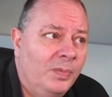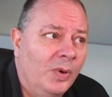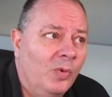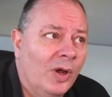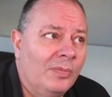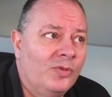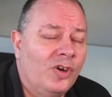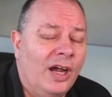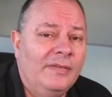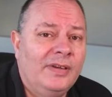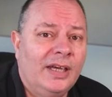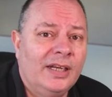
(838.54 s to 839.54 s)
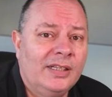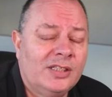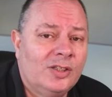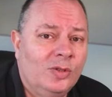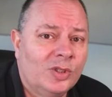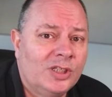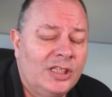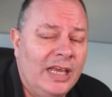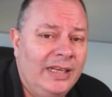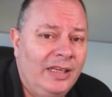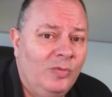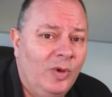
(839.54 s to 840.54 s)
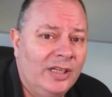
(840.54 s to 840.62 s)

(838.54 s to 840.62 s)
But what I'm driving at is slow, steady